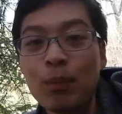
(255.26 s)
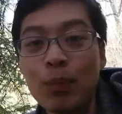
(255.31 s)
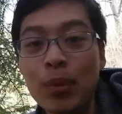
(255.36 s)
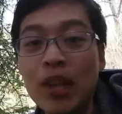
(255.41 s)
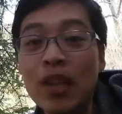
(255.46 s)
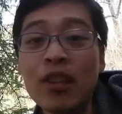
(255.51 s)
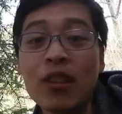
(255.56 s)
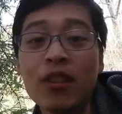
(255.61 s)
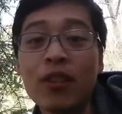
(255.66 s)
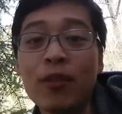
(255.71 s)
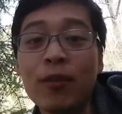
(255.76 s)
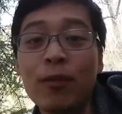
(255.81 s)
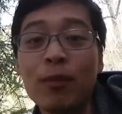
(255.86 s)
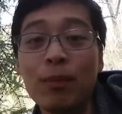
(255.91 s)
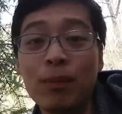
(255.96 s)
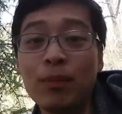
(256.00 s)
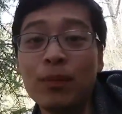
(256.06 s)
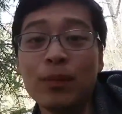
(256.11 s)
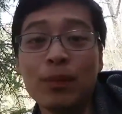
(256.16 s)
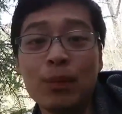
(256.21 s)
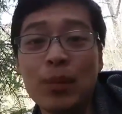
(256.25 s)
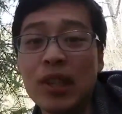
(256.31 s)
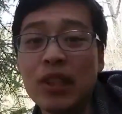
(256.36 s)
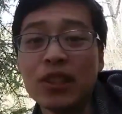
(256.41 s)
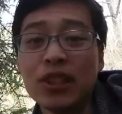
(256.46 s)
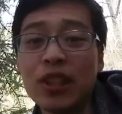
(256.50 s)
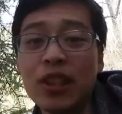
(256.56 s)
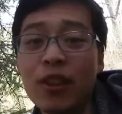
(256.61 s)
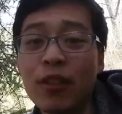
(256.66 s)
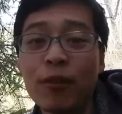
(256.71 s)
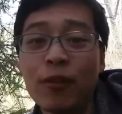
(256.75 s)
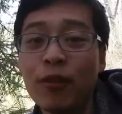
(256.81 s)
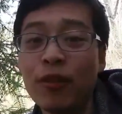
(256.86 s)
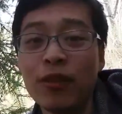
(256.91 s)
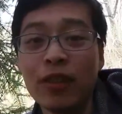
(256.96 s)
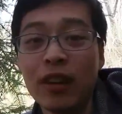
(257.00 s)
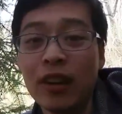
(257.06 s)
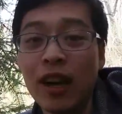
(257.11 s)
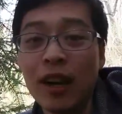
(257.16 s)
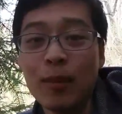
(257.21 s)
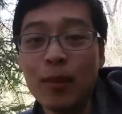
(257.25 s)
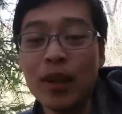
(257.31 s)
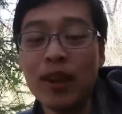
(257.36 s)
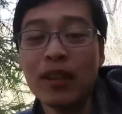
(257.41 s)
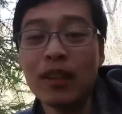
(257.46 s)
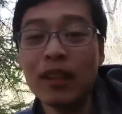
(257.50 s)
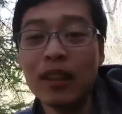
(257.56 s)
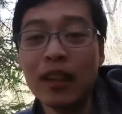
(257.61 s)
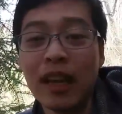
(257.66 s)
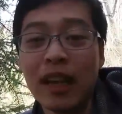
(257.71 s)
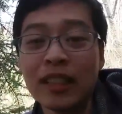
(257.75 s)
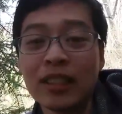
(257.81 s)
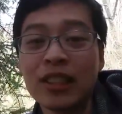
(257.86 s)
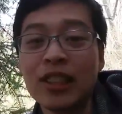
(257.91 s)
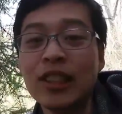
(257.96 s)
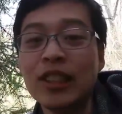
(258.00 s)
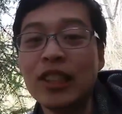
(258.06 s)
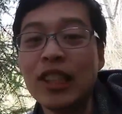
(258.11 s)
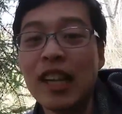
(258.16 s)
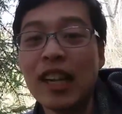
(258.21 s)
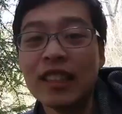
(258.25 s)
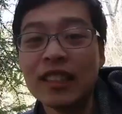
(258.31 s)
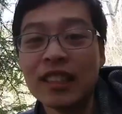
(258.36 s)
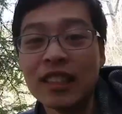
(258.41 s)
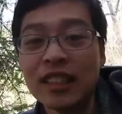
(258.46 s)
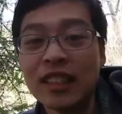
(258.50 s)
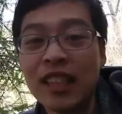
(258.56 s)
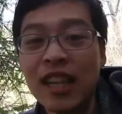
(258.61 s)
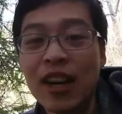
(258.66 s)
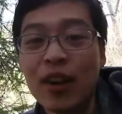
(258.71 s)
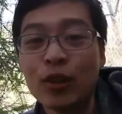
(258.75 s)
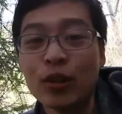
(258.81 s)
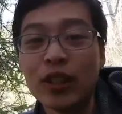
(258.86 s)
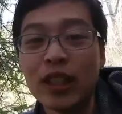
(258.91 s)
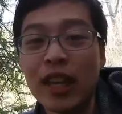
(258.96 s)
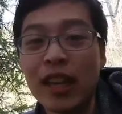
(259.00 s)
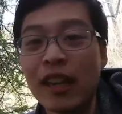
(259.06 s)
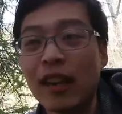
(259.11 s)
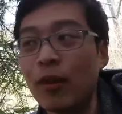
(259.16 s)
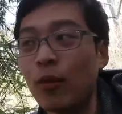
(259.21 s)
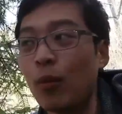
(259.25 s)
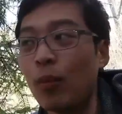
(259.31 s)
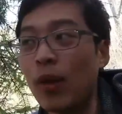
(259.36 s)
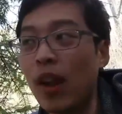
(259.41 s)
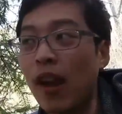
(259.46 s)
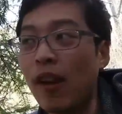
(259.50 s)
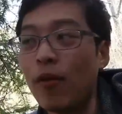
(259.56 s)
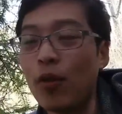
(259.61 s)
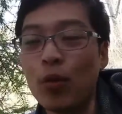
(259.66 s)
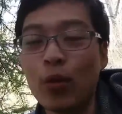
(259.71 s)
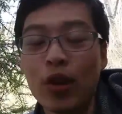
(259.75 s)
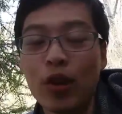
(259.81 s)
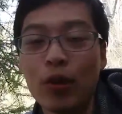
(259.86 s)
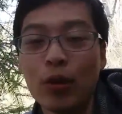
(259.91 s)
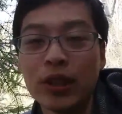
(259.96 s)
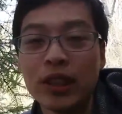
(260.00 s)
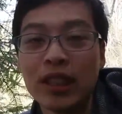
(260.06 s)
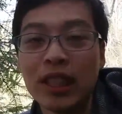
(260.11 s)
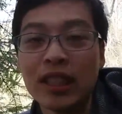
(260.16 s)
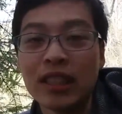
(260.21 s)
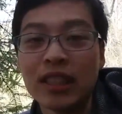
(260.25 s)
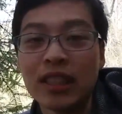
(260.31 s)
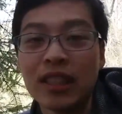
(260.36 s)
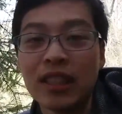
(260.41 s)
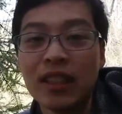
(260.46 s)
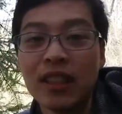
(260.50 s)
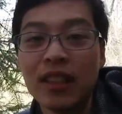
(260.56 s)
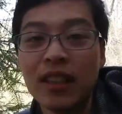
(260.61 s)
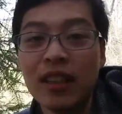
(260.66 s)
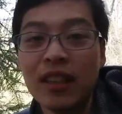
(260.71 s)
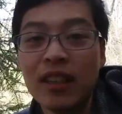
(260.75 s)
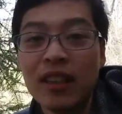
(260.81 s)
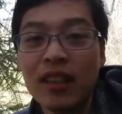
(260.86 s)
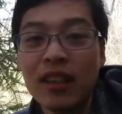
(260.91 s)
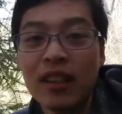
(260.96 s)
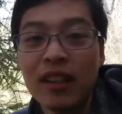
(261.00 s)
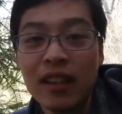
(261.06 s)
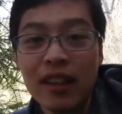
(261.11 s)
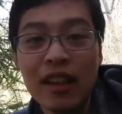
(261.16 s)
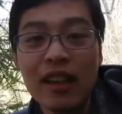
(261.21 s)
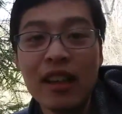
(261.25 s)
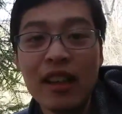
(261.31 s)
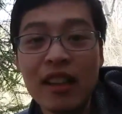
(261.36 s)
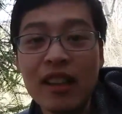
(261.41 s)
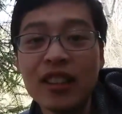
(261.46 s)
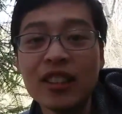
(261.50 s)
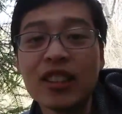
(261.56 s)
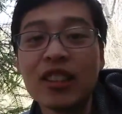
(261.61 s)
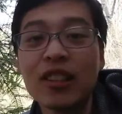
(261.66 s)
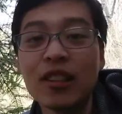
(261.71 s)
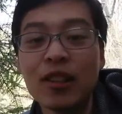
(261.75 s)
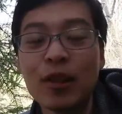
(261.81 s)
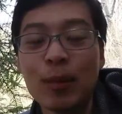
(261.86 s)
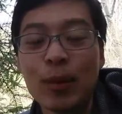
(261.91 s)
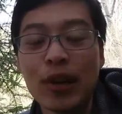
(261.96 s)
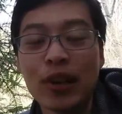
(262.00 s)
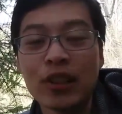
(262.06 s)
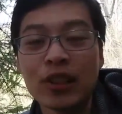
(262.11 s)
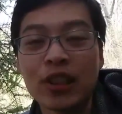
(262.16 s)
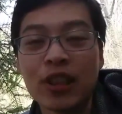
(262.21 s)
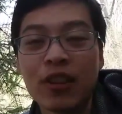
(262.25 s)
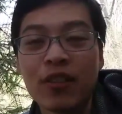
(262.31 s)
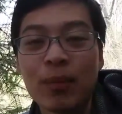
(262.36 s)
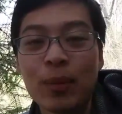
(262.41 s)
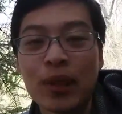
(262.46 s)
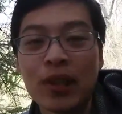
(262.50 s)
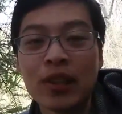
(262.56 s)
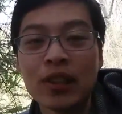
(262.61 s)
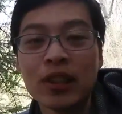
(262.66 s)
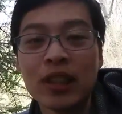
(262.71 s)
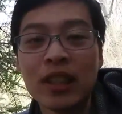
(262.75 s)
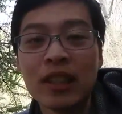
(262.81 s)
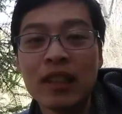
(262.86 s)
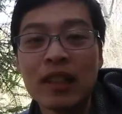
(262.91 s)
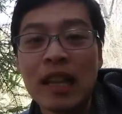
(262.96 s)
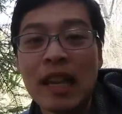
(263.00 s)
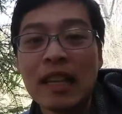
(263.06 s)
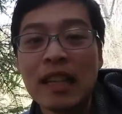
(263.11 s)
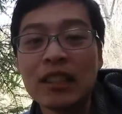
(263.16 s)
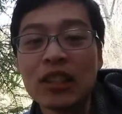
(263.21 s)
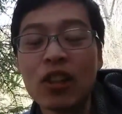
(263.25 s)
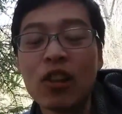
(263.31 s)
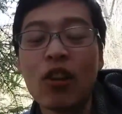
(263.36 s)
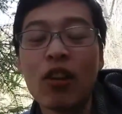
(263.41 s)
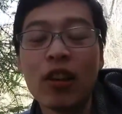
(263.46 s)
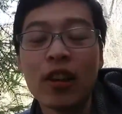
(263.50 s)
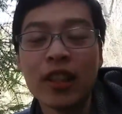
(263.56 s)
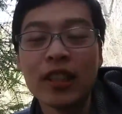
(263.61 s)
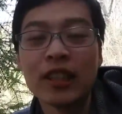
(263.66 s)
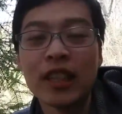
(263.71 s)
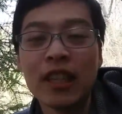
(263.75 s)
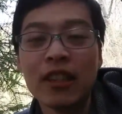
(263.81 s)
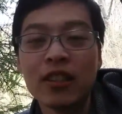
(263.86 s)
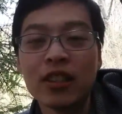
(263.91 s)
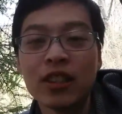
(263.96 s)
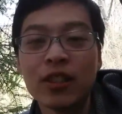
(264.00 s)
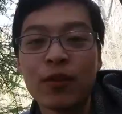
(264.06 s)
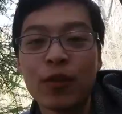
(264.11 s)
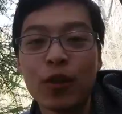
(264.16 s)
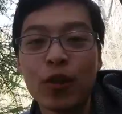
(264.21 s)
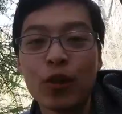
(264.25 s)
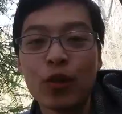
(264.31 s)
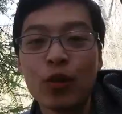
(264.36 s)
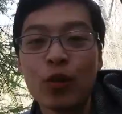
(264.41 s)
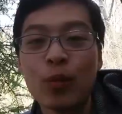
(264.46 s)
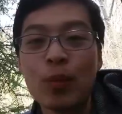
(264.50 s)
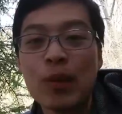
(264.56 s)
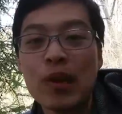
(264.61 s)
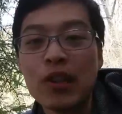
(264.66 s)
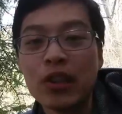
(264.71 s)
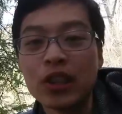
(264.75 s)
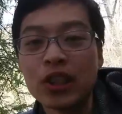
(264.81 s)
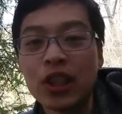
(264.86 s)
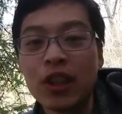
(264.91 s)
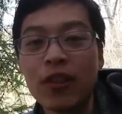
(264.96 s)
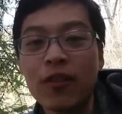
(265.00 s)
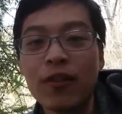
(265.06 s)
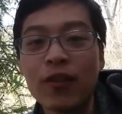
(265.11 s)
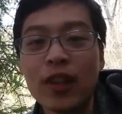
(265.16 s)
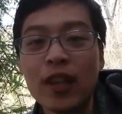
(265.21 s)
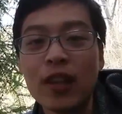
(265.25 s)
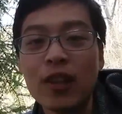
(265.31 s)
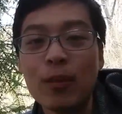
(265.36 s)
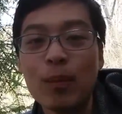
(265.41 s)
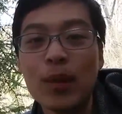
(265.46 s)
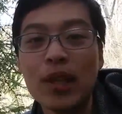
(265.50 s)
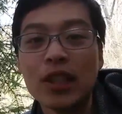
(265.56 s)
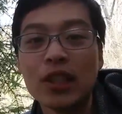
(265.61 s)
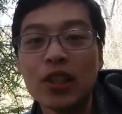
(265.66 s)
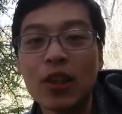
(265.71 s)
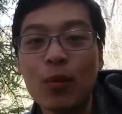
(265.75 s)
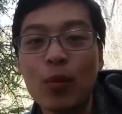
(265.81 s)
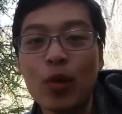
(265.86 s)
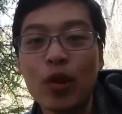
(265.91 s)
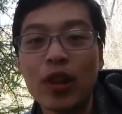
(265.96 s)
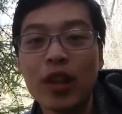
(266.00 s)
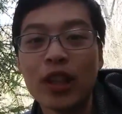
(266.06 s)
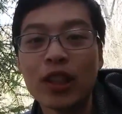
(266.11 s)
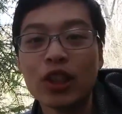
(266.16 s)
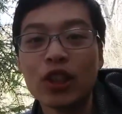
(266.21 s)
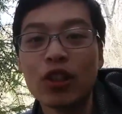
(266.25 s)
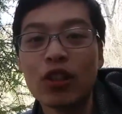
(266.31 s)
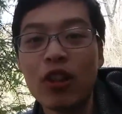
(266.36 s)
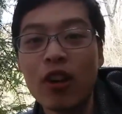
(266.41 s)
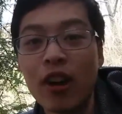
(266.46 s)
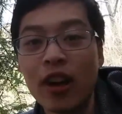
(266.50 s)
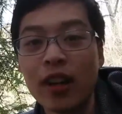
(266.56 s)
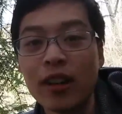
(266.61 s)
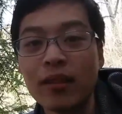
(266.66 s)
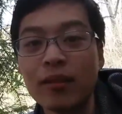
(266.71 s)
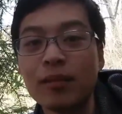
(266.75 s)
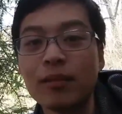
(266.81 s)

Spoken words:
be yourself. I mean, as cliche as it sounds, and everyone always says it, it is good to be yourself because it takes a lot less energy for you to be yourself than to be someone that you're not.